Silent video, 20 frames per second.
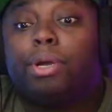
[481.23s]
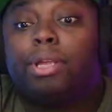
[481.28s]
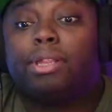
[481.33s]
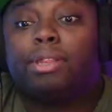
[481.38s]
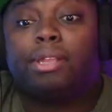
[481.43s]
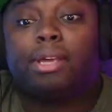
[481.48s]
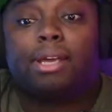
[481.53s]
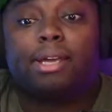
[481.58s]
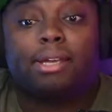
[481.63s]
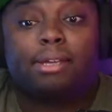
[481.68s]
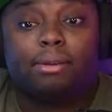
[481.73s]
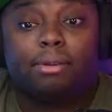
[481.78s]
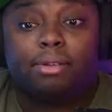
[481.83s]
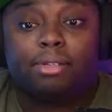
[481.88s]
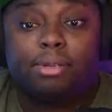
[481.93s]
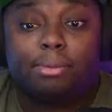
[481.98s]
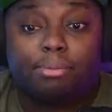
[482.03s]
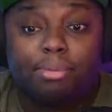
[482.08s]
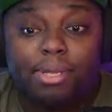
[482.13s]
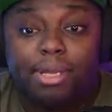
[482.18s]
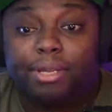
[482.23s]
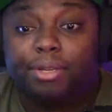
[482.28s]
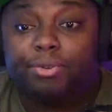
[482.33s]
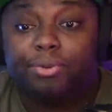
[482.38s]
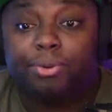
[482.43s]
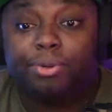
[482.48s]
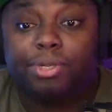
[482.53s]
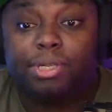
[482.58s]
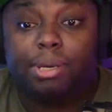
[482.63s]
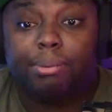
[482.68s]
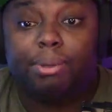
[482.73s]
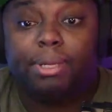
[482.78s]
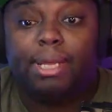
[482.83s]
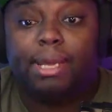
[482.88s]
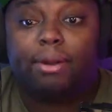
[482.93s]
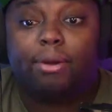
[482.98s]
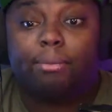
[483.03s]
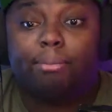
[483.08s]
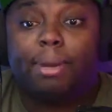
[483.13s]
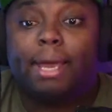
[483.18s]
with some tendrils coming
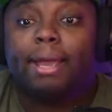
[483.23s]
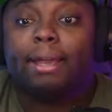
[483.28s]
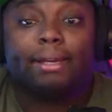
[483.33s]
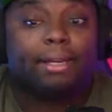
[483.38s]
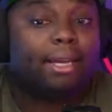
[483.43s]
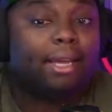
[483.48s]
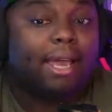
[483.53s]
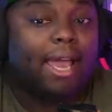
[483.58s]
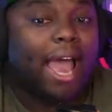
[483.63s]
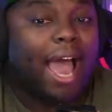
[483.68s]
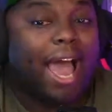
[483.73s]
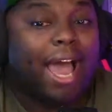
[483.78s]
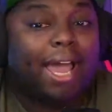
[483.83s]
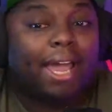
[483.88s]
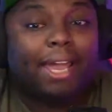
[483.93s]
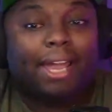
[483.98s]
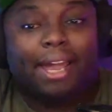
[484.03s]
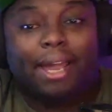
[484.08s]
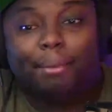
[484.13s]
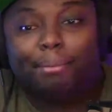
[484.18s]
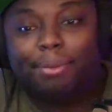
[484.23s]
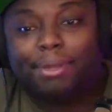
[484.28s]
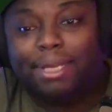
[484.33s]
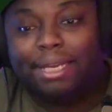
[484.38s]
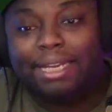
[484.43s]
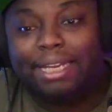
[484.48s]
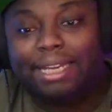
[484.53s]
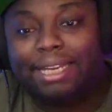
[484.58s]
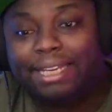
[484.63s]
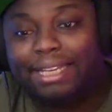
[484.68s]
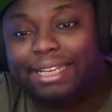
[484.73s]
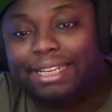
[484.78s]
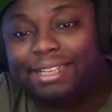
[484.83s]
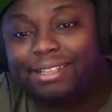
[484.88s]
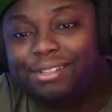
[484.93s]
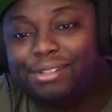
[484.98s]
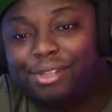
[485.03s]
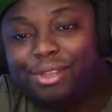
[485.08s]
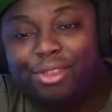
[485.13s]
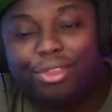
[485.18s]
down her back. I'm thinking
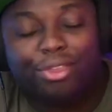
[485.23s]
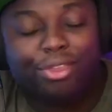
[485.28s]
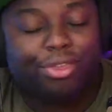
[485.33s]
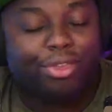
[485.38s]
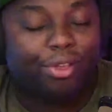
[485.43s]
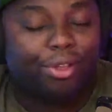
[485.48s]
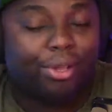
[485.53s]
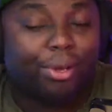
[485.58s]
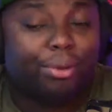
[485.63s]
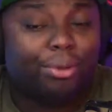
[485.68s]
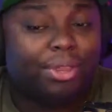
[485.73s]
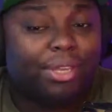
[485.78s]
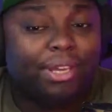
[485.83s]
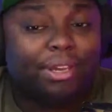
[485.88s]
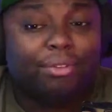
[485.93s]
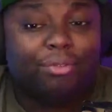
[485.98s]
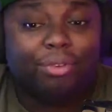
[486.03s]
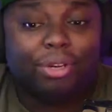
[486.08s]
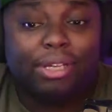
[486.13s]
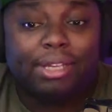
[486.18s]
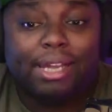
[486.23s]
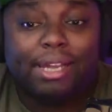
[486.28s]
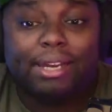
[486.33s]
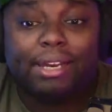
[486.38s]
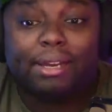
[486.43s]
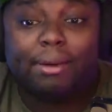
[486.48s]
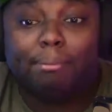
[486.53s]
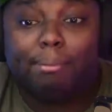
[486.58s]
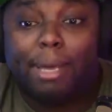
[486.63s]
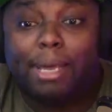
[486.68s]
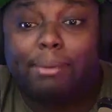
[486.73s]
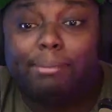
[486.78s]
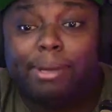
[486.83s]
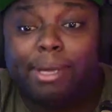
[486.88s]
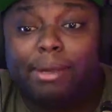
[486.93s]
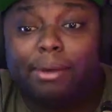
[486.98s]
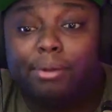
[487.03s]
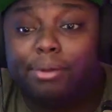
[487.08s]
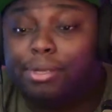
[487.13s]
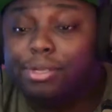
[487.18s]
Philothean related,
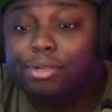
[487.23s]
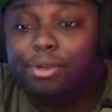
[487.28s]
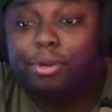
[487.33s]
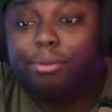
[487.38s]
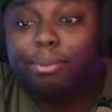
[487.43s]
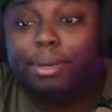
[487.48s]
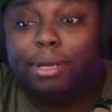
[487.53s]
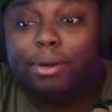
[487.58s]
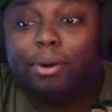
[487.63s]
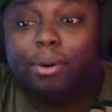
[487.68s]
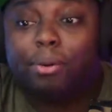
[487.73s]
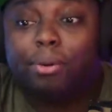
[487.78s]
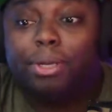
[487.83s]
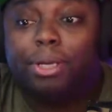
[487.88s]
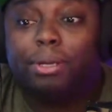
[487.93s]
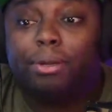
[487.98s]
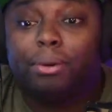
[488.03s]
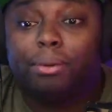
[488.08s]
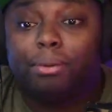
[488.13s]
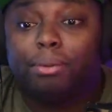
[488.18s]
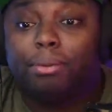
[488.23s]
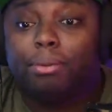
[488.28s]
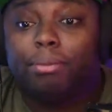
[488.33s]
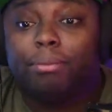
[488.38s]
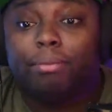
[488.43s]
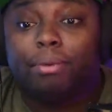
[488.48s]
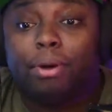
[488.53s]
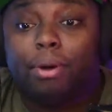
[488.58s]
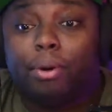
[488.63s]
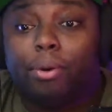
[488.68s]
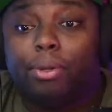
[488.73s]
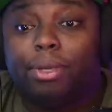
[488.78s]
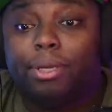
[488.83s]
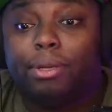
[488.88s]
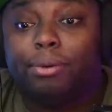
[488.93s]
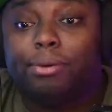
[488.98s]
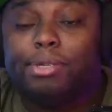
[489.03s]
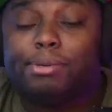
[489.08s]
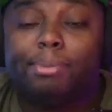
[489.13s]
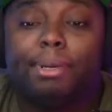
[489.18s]
maybe. This could be a wholly new
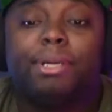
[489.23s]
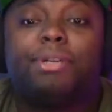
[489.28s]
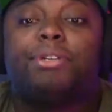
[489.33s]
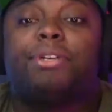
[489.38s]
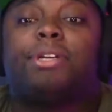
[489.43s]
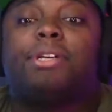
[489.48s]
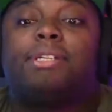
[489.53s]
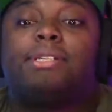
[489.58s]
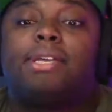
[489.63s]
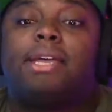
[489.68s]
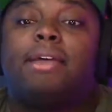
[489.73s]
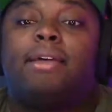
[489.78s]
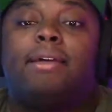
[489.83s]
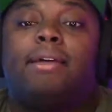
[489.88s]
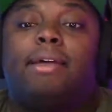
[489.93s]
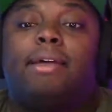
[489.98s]
species.